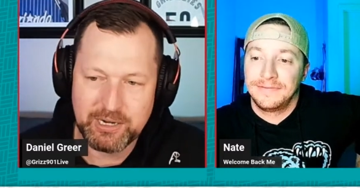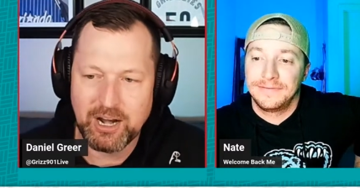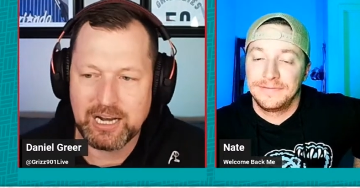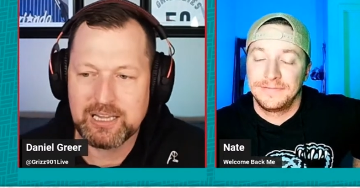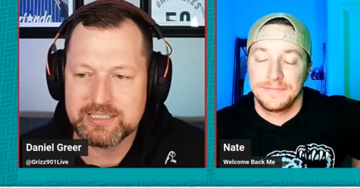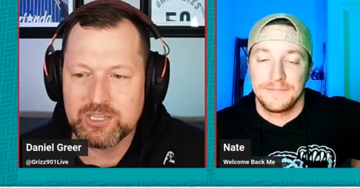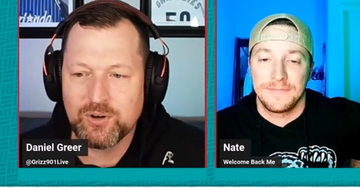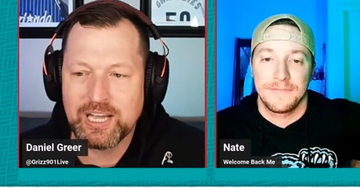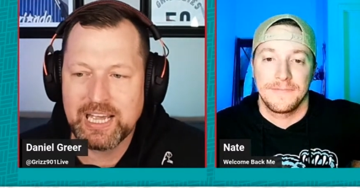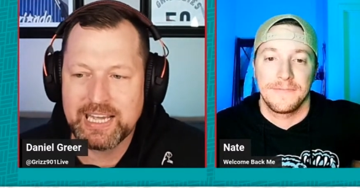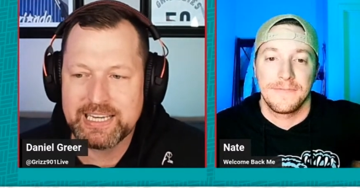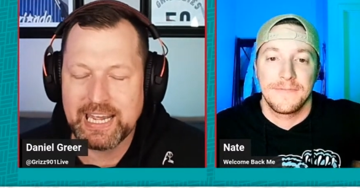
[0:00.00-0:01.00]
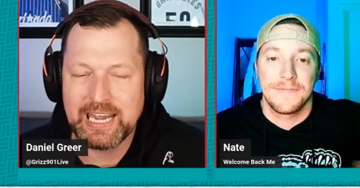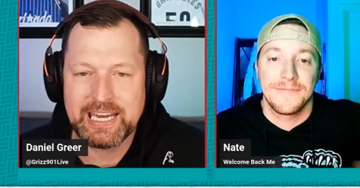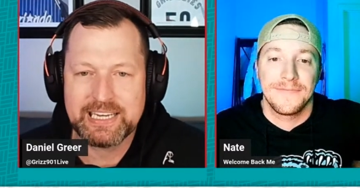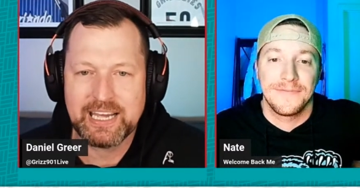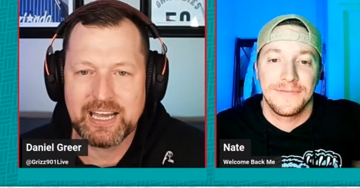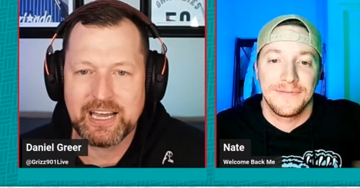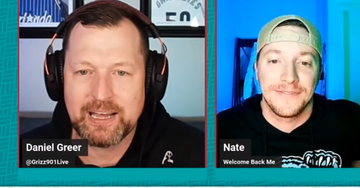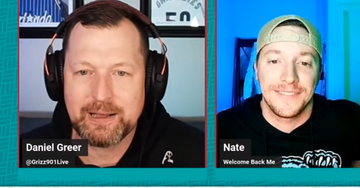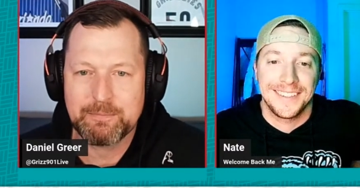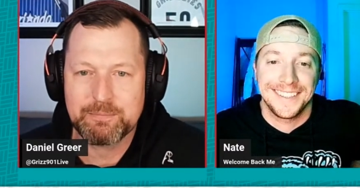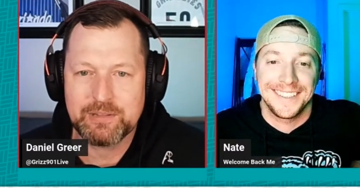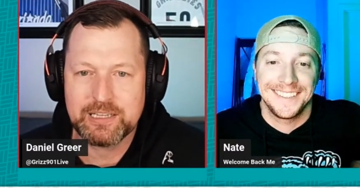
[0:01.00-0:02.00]
Speaker 1: all right, let's go ahead and
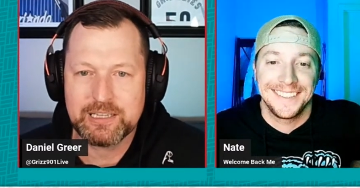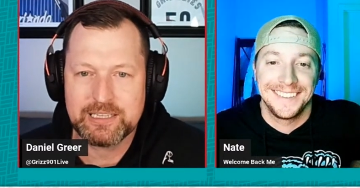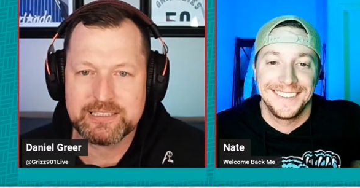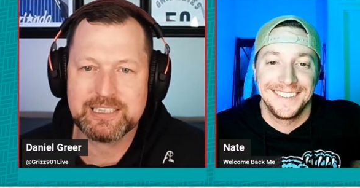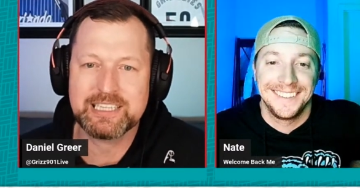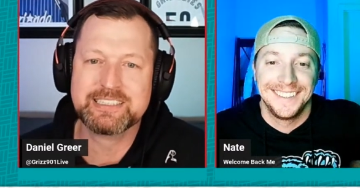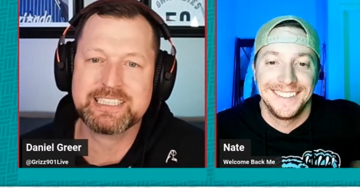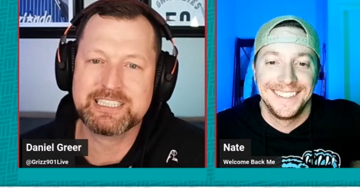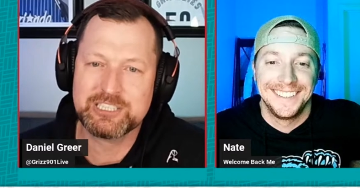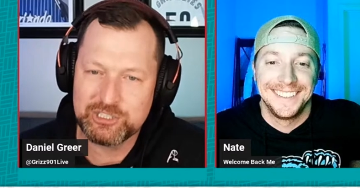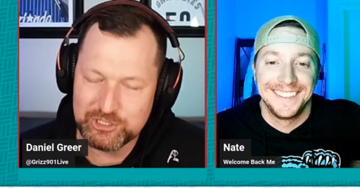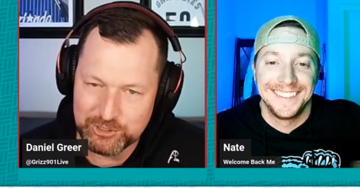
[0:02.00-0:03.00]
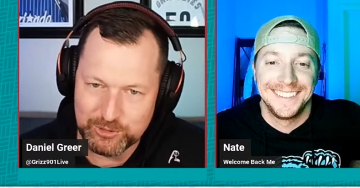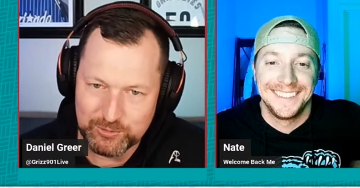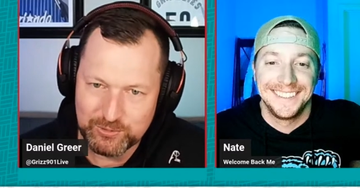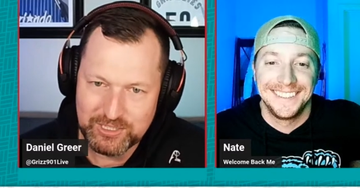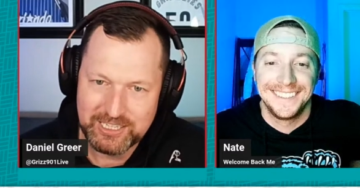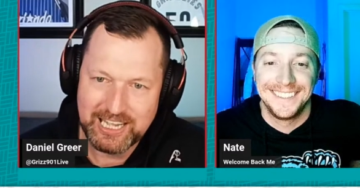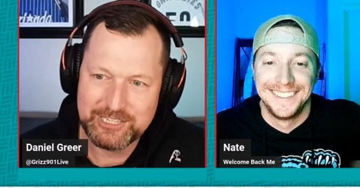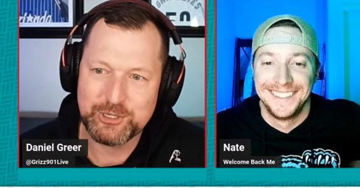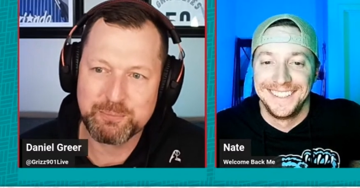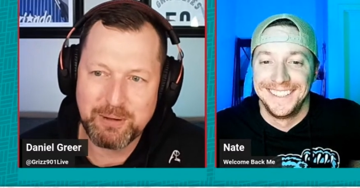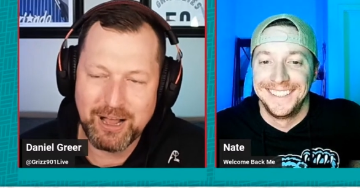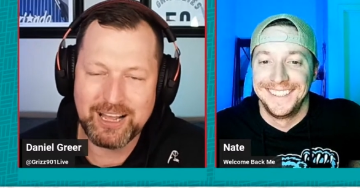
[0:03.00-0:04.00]
um, let, let's get to you and
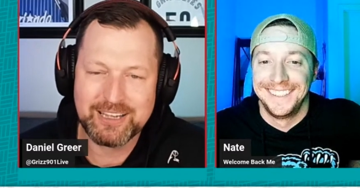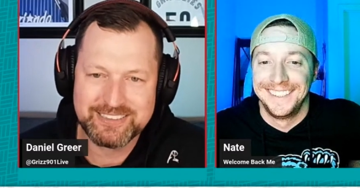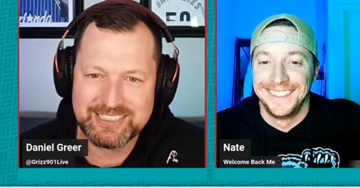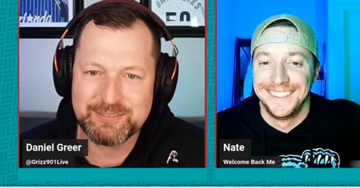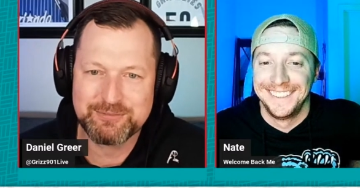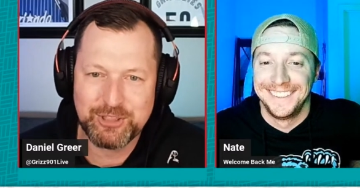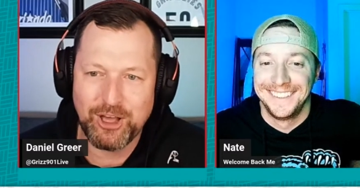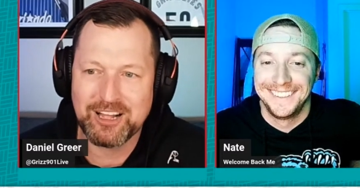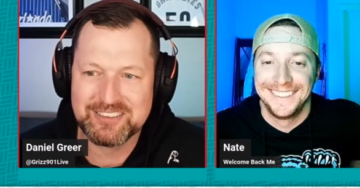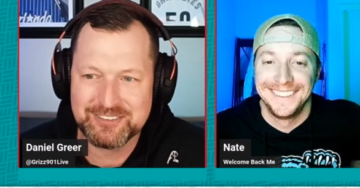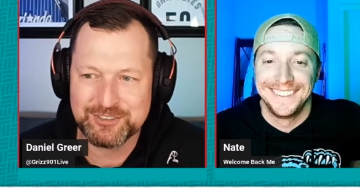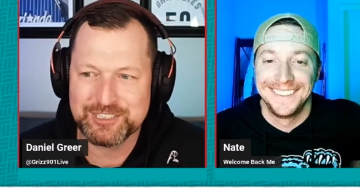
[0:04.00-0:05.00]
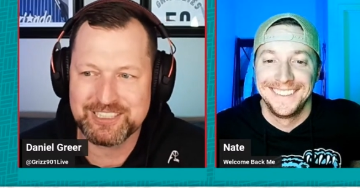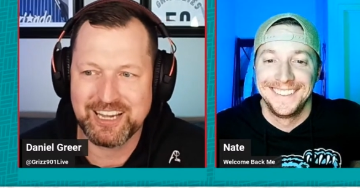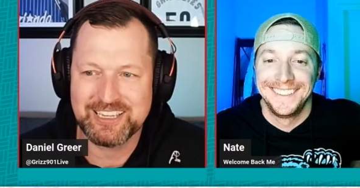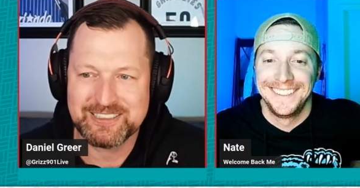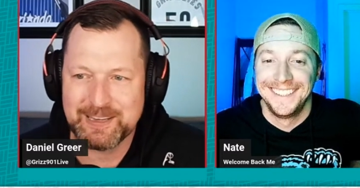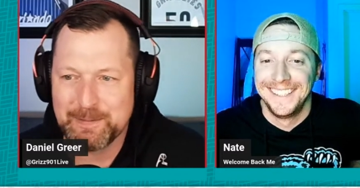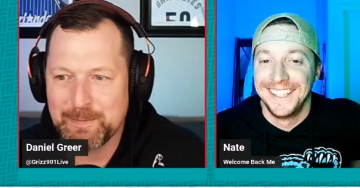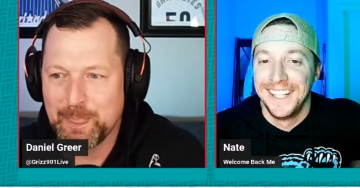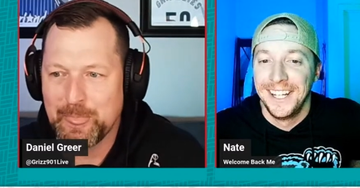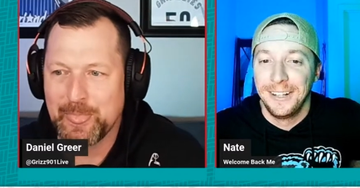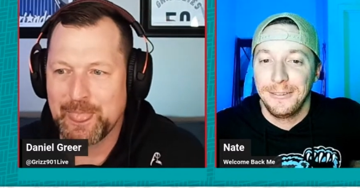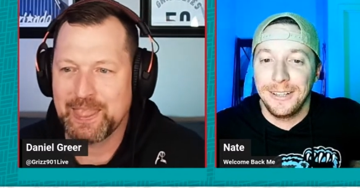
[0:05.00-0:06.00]
your positive thoughts on tonight.
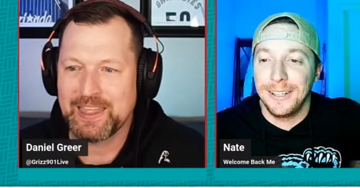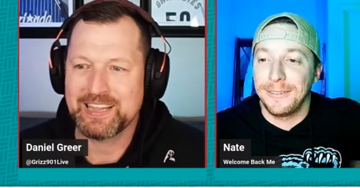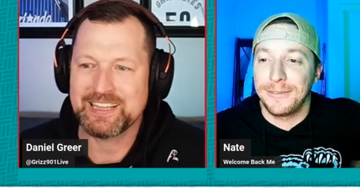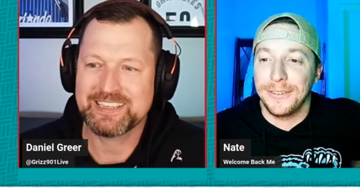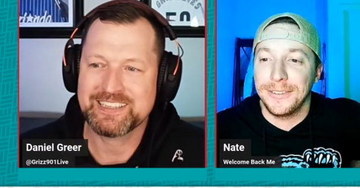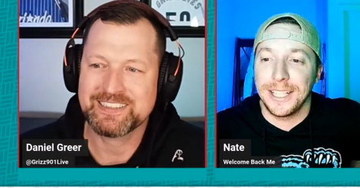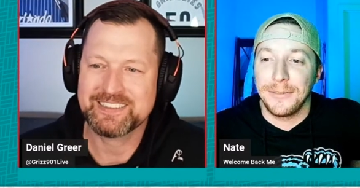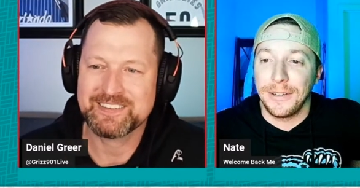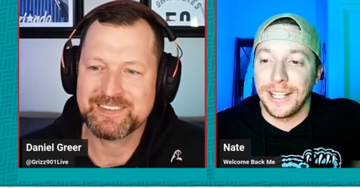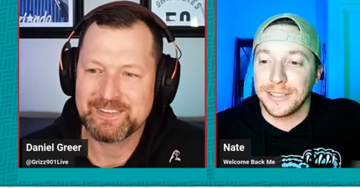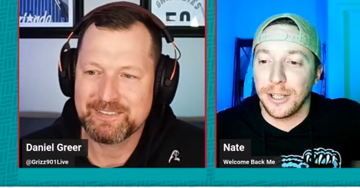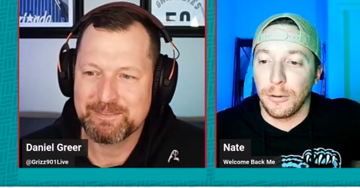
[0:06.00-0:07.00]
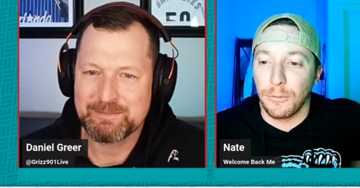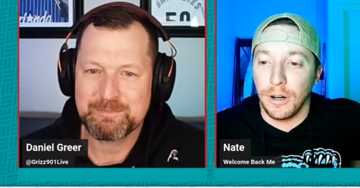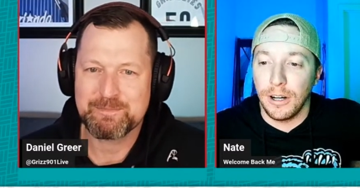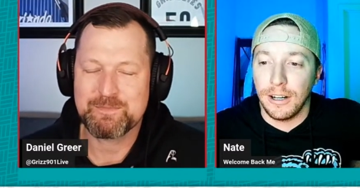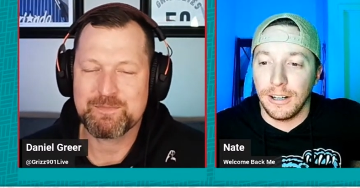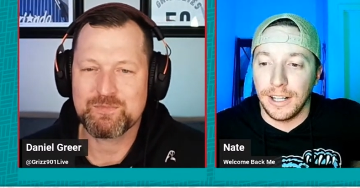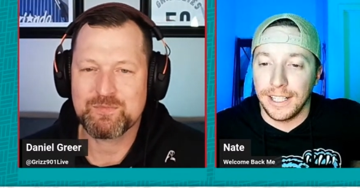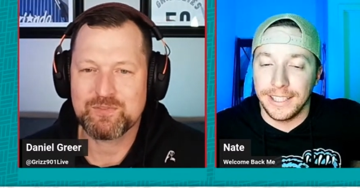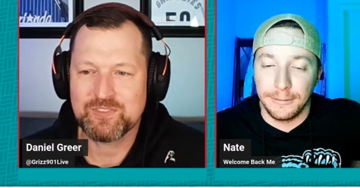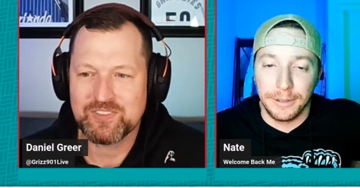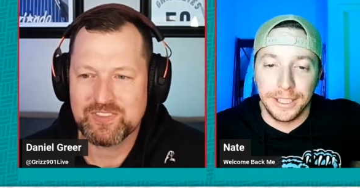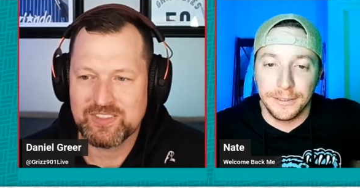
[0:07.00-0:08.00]
Speaker 2: Well, first off, when I saw Raw, I
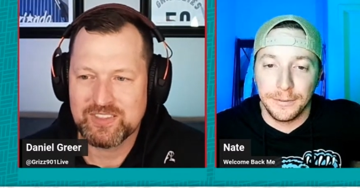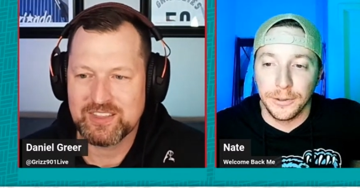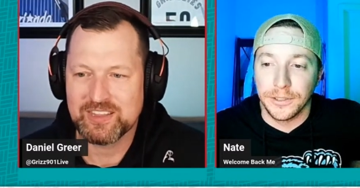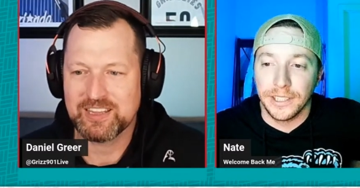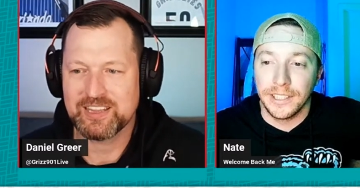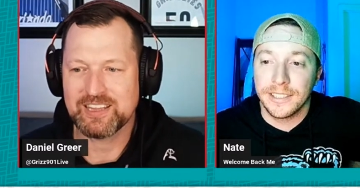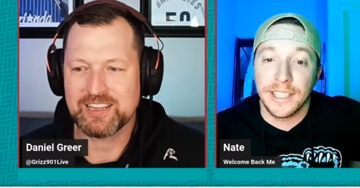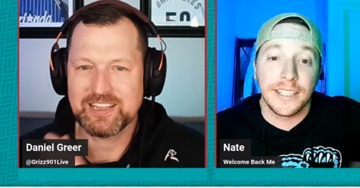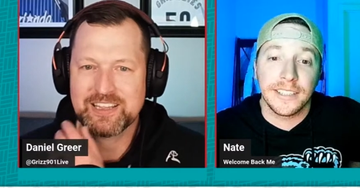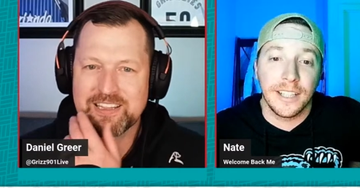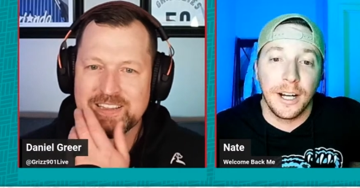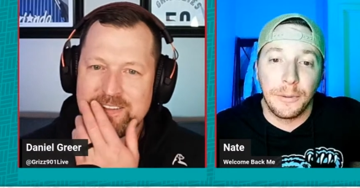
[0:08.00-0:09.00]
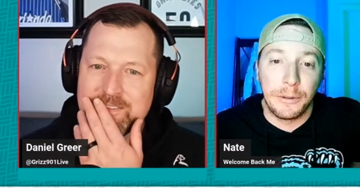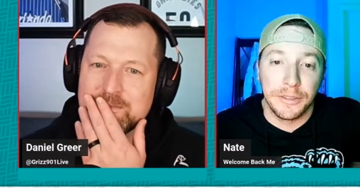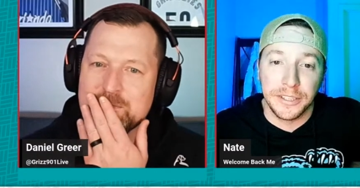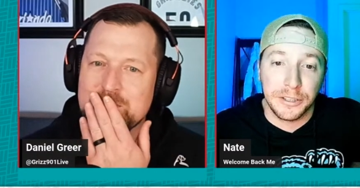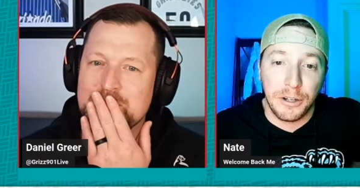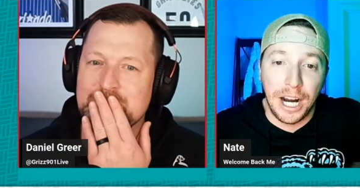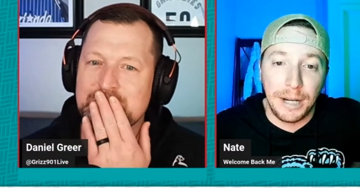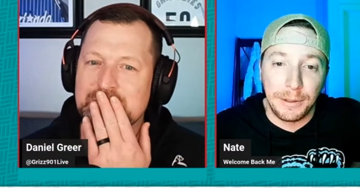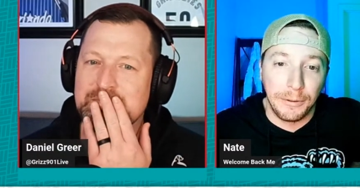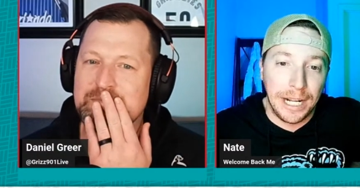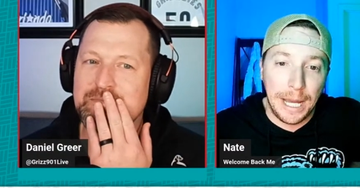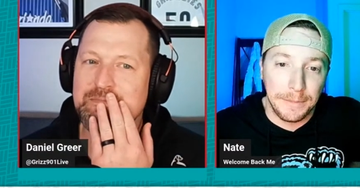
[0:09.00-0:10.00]
didn't read the full sentence. I just thought we were
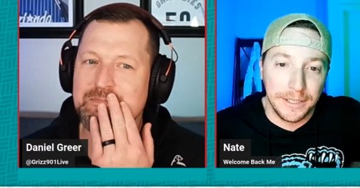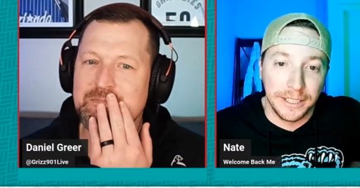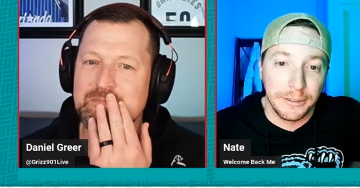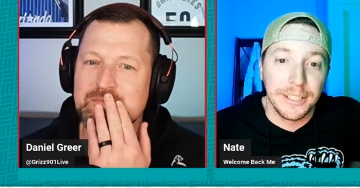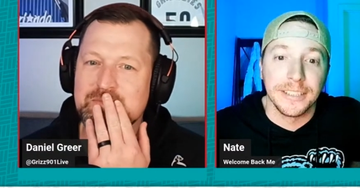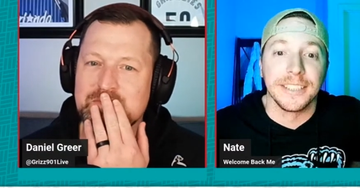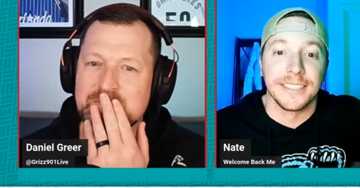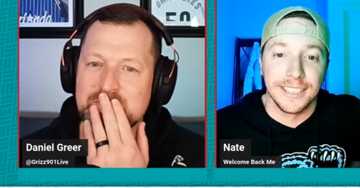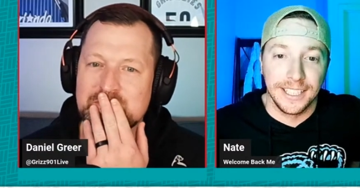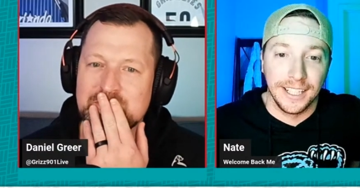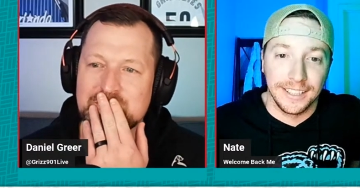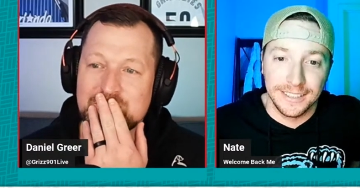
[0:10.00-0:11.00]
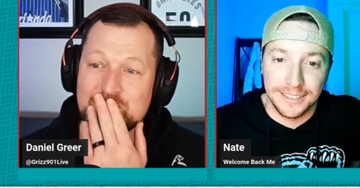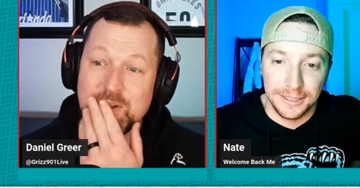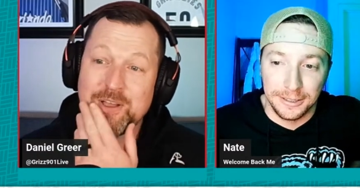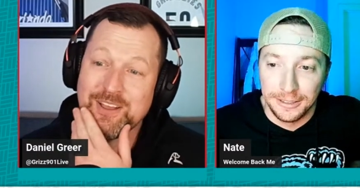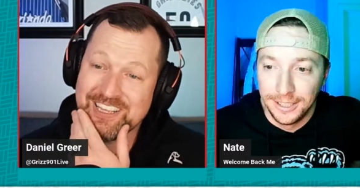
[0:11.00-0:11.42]
describing what happened to the Grizzlies tonight. So